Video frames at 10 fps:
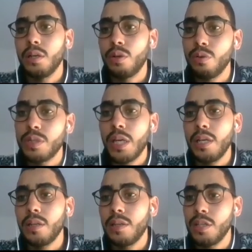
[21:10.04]

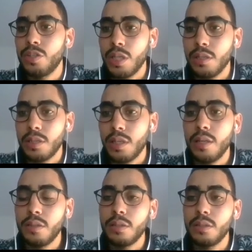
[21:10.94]
contain the shells,
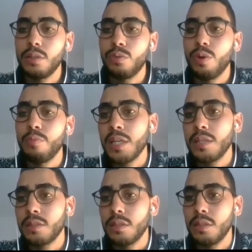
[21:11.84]
and we
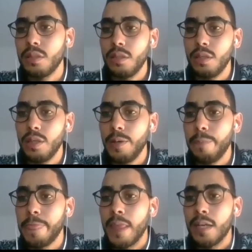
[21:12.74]
must
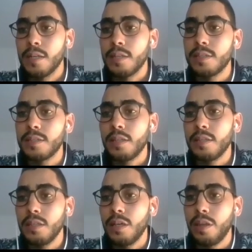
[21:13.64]

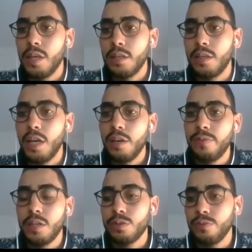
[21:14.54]
study the
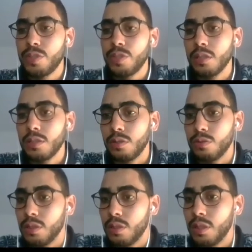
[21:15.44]
effects of shells on
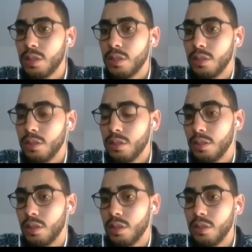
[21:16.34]
the
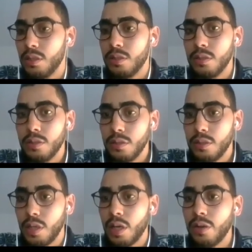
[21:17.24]

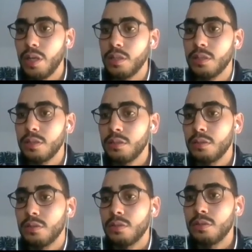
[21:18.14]
concrete.
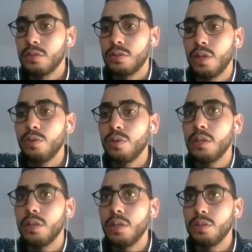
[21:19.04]
So
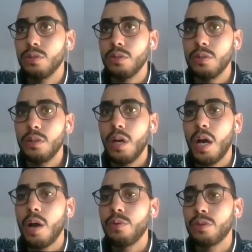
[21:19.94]

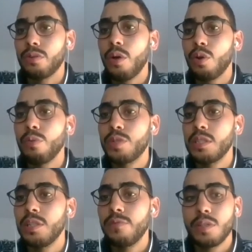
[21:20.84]
our
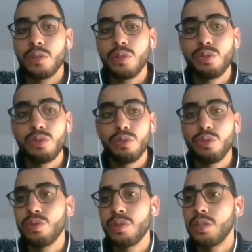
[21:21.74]
objective is not to
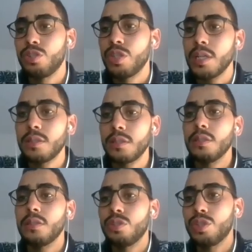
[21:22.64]
use just
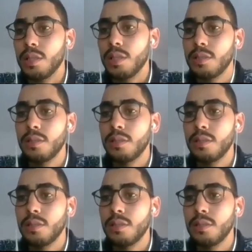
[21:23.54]
shells.